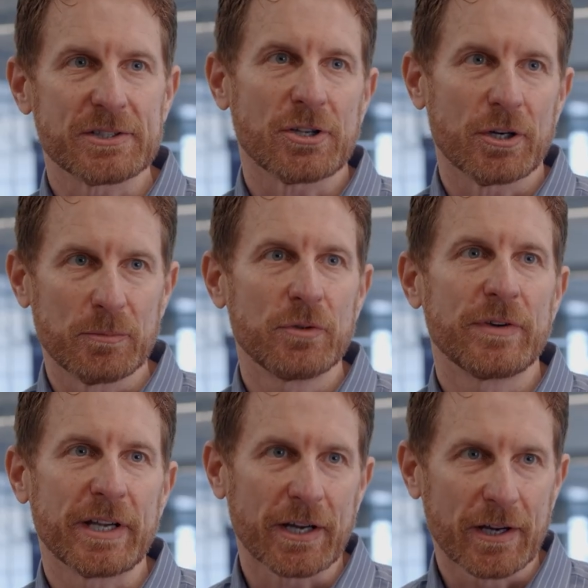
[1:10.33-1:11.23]
start
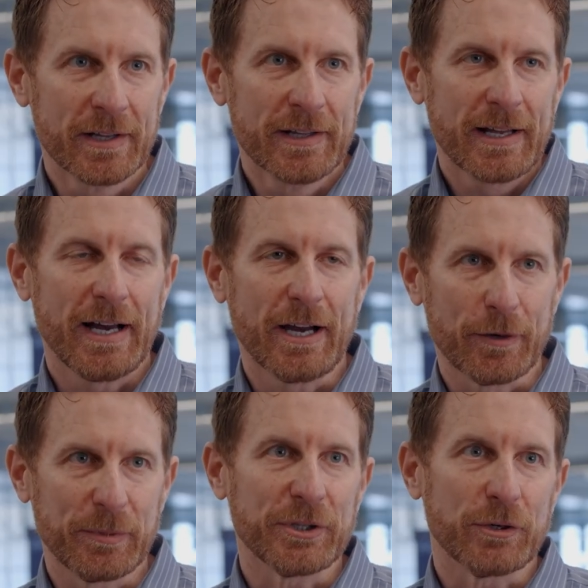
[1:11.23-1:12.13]
moving uh, our
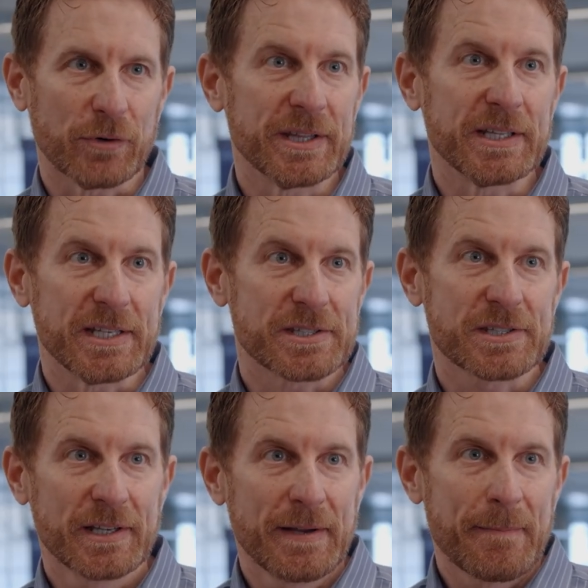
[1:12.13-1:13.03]
ability to run these
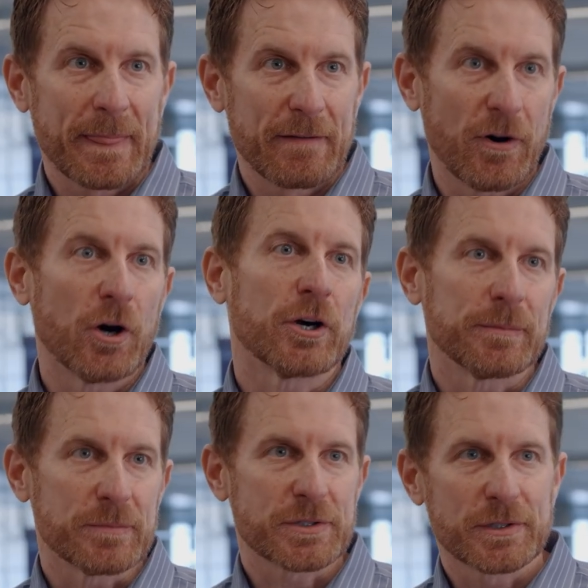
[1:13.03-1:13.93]

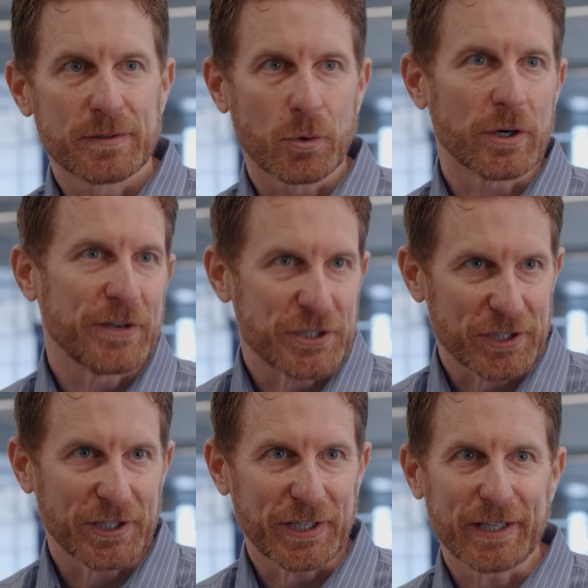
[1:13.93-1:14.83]
farms more
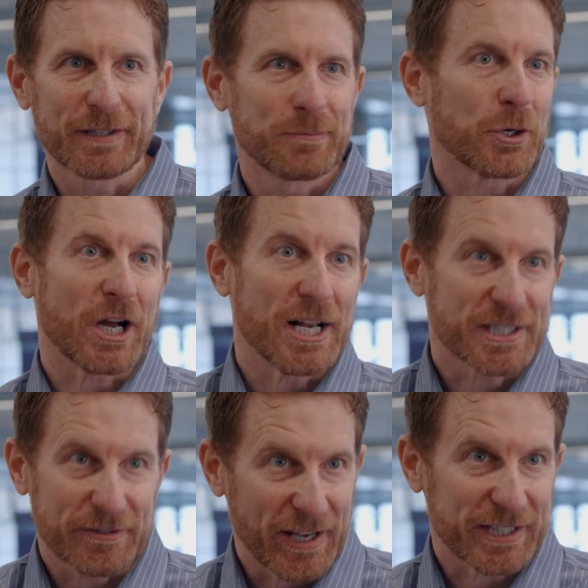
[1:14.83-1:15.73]
efficiently, more cost
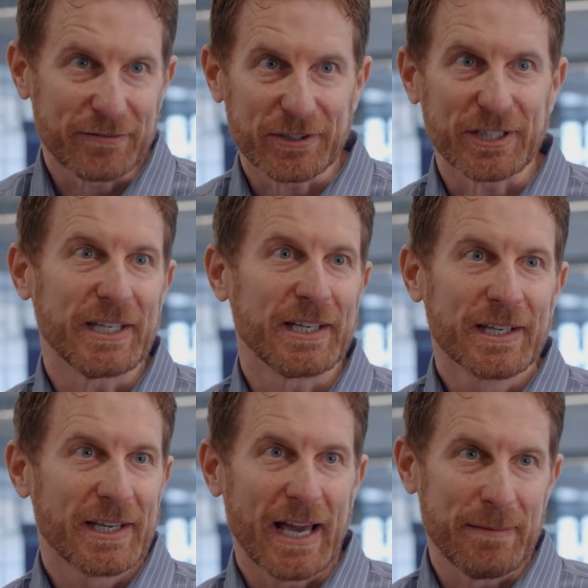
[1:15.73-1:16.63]
effectively,
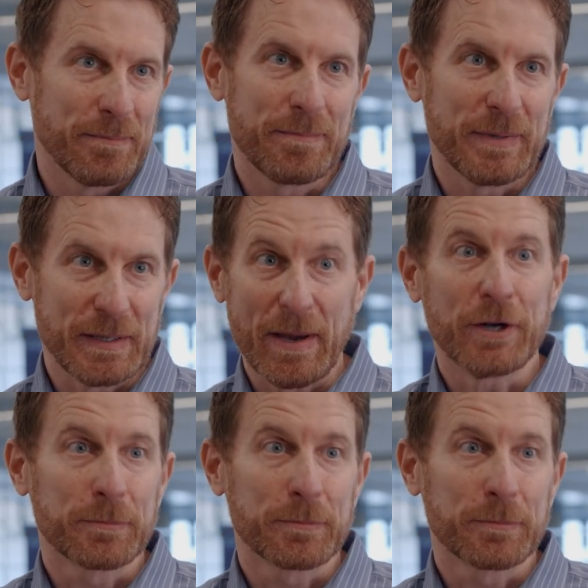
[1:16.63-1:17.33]
and be better